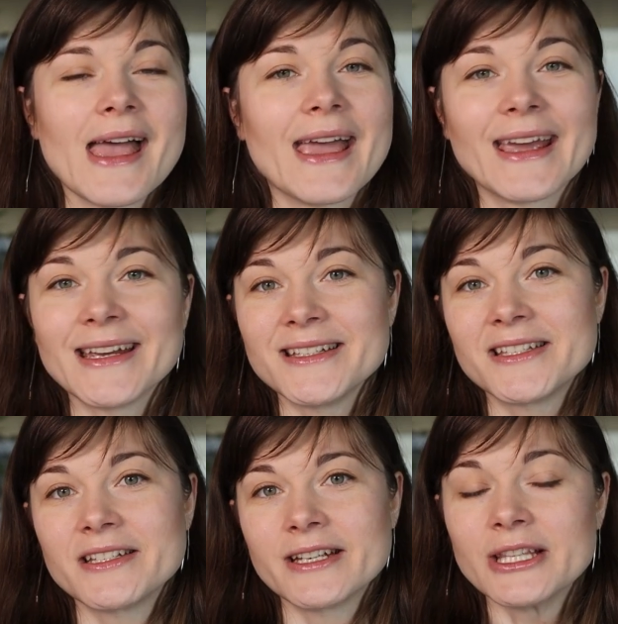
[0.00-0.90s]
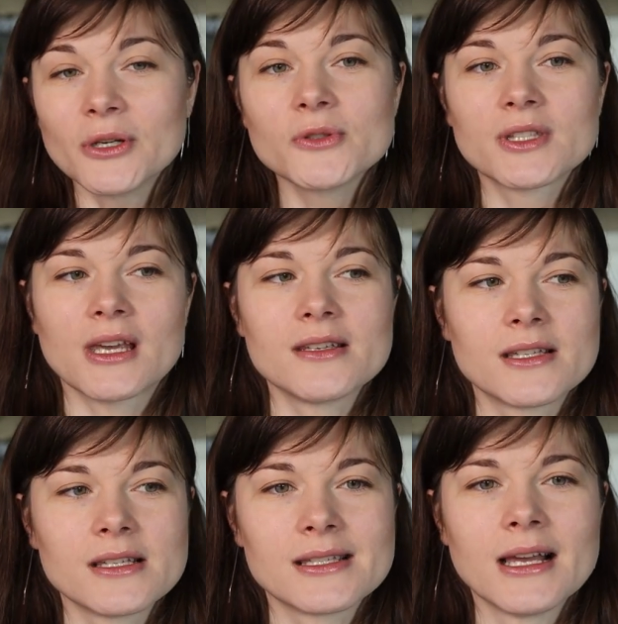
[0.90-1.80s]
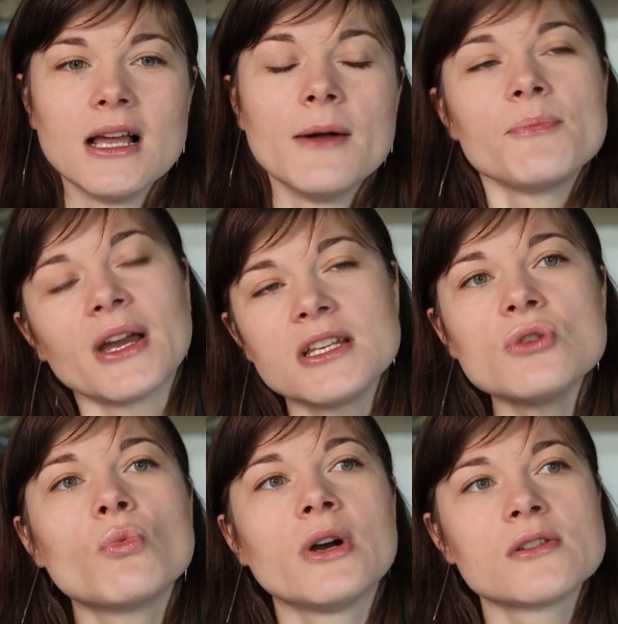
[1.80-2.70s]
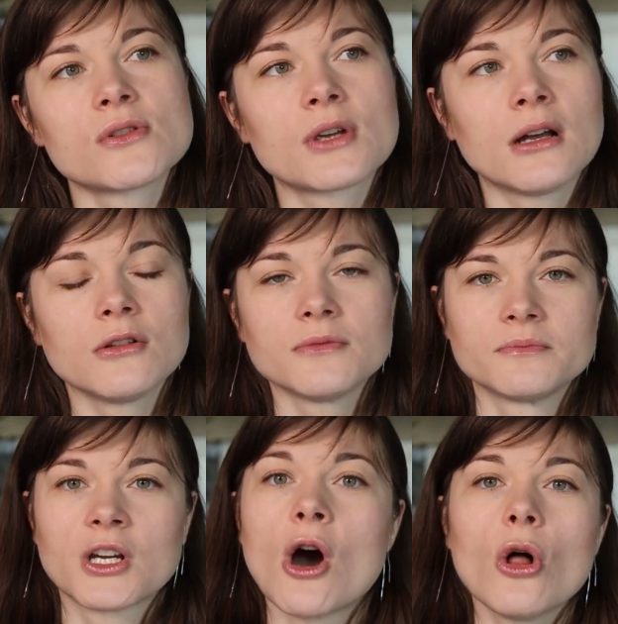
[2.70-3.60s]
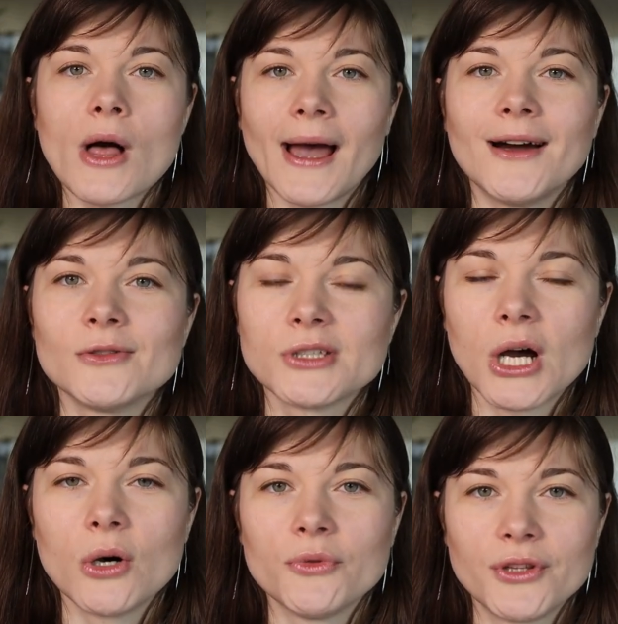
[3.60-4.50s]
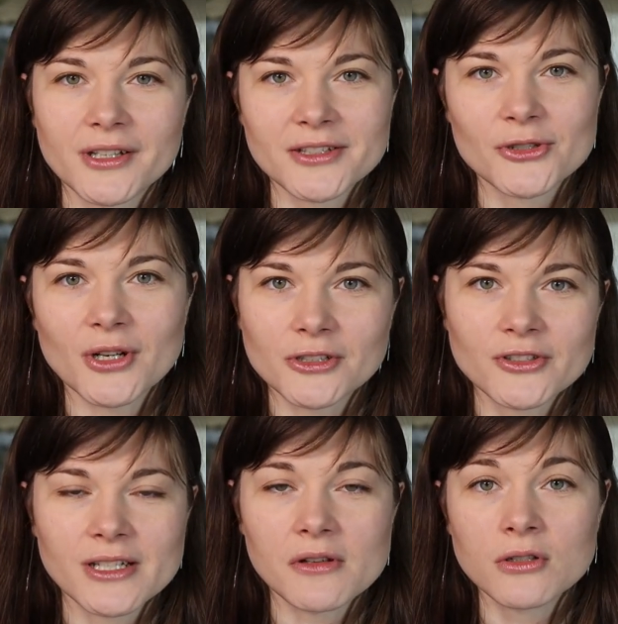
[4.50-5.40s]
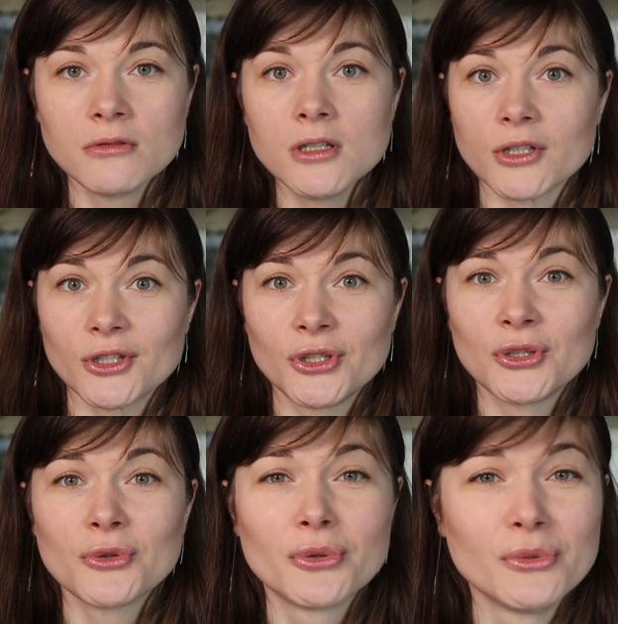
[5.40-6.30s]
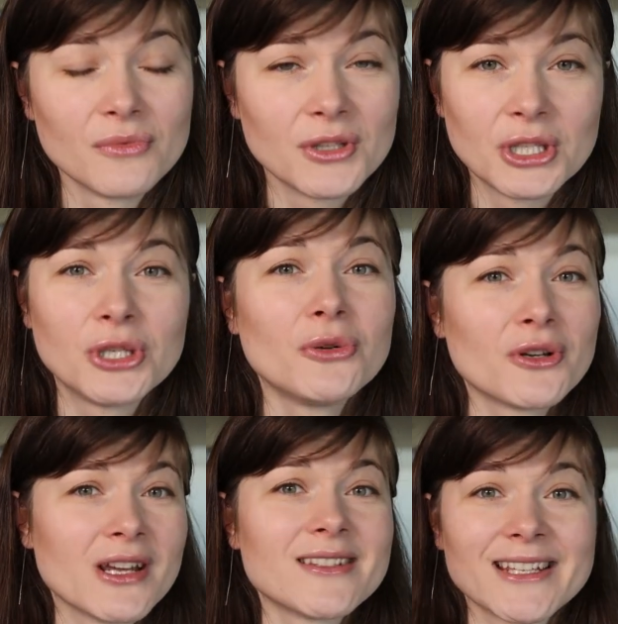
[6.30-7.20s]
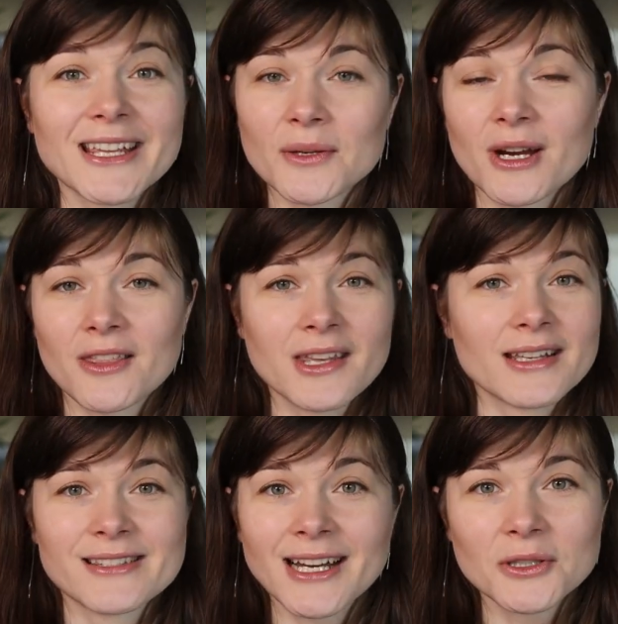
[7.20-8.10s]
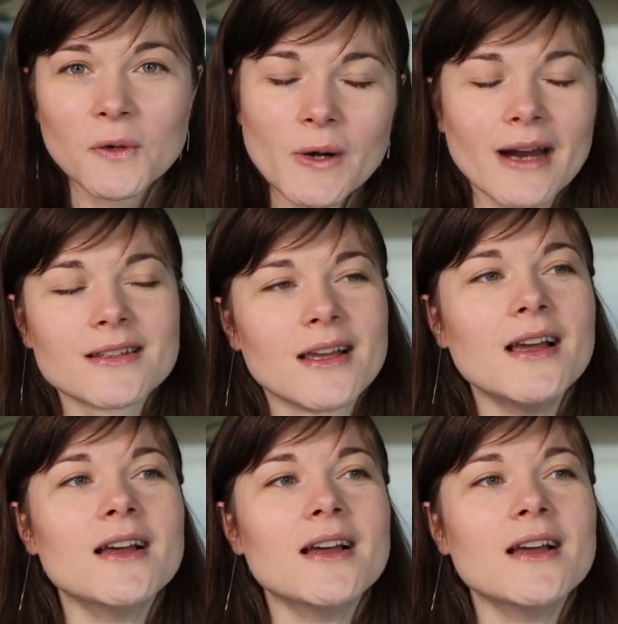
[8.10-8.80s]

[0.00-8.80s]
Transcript: And in those cases, I didn't want to call out on the instructor and say, look, you're not saying the right thing. It's not correct.